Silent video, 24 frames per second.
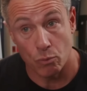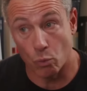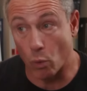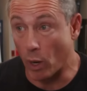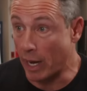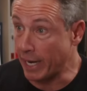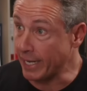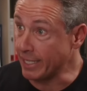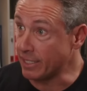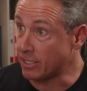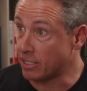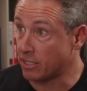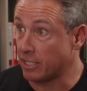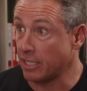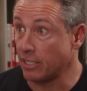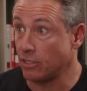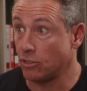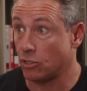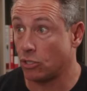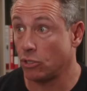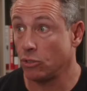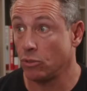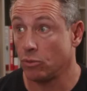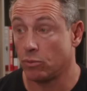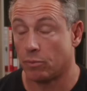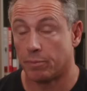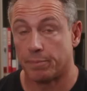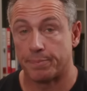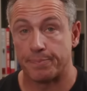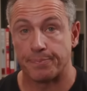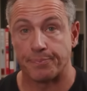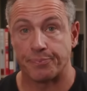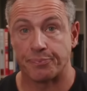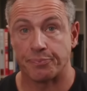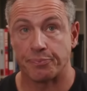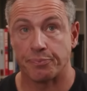Weinstein too.
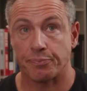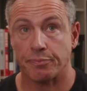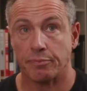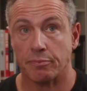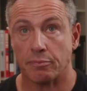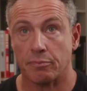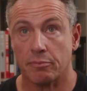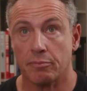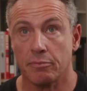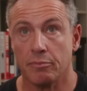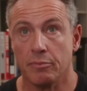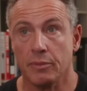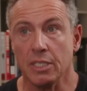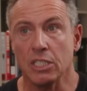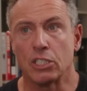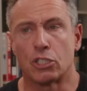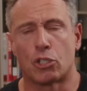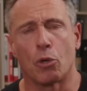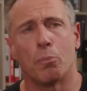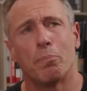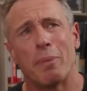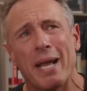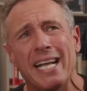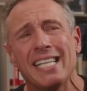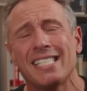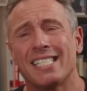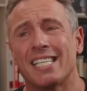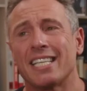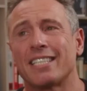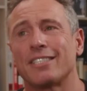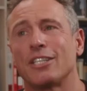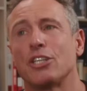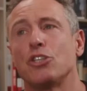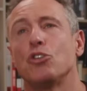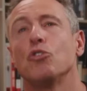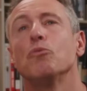So
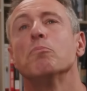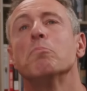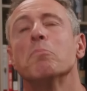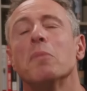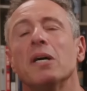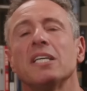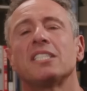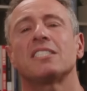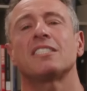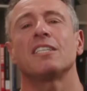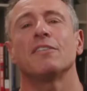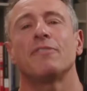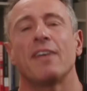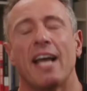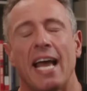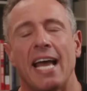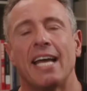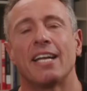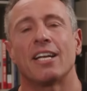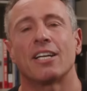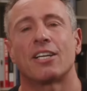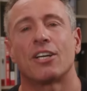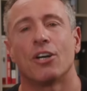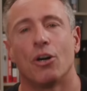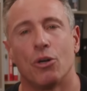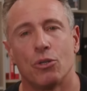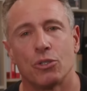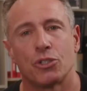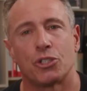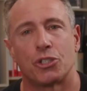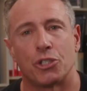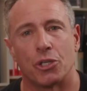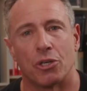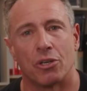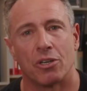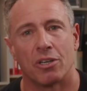basically, you must have had a
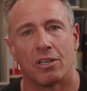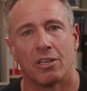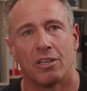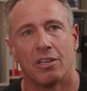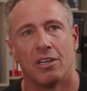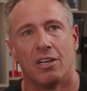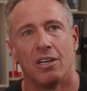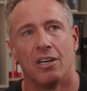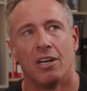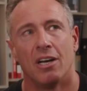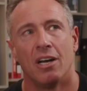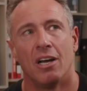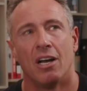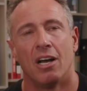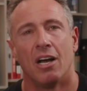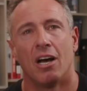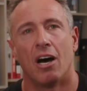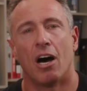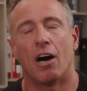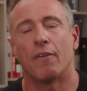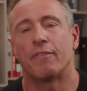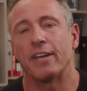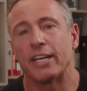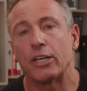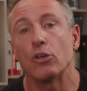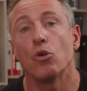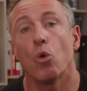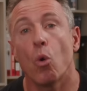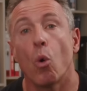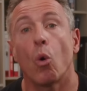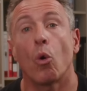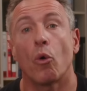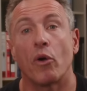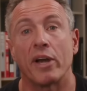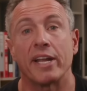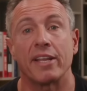culture of
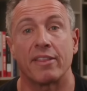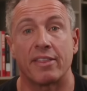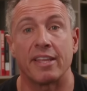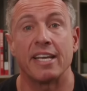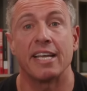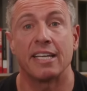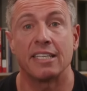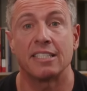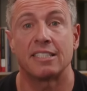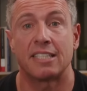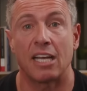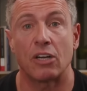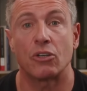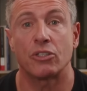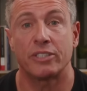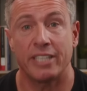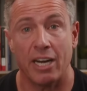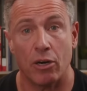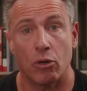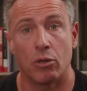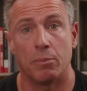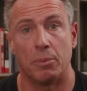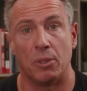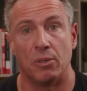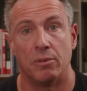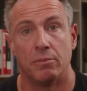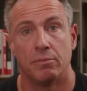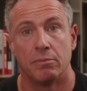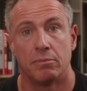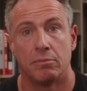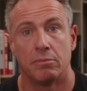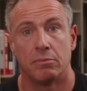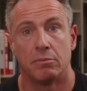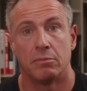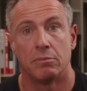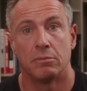ignoring things that are terrible.
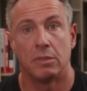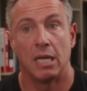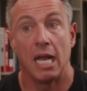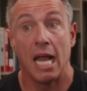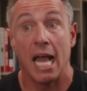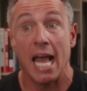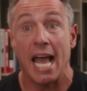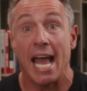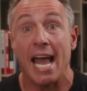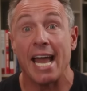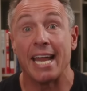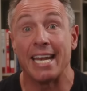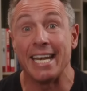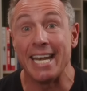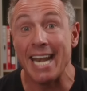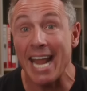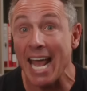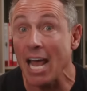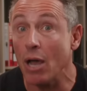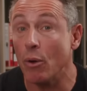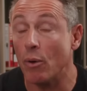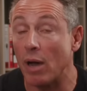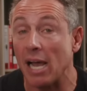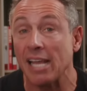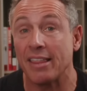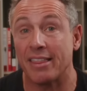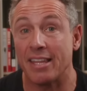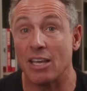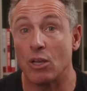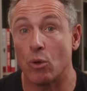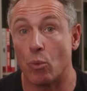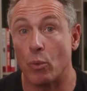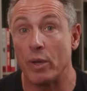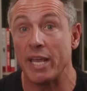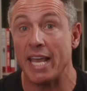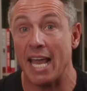And now I
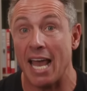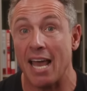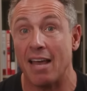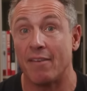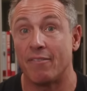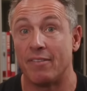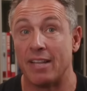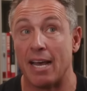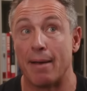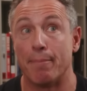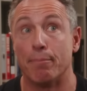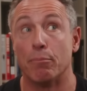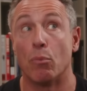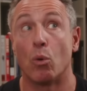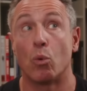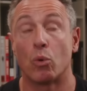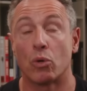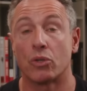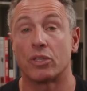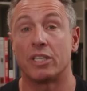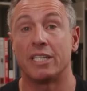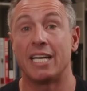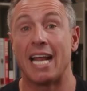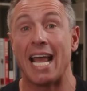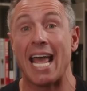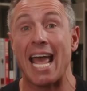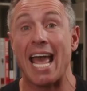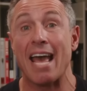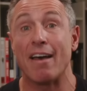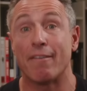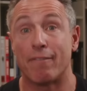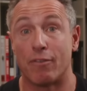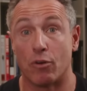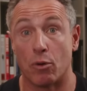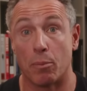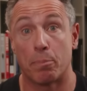think we have that more than
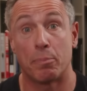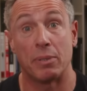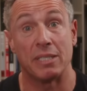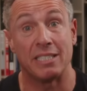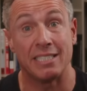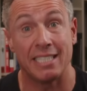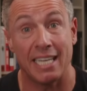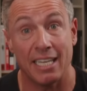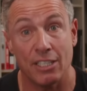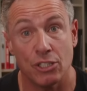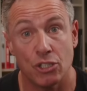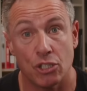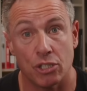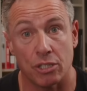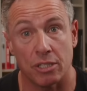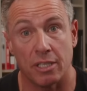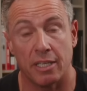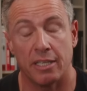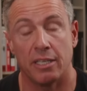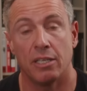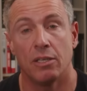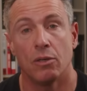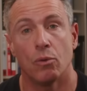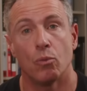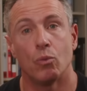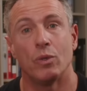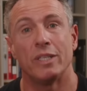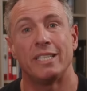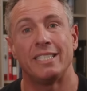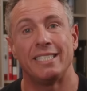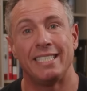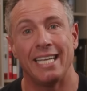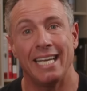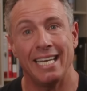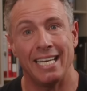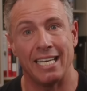ever, potentially,
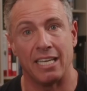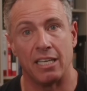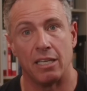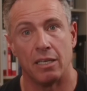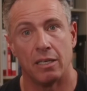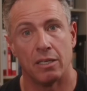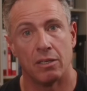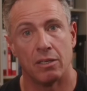with Diddy.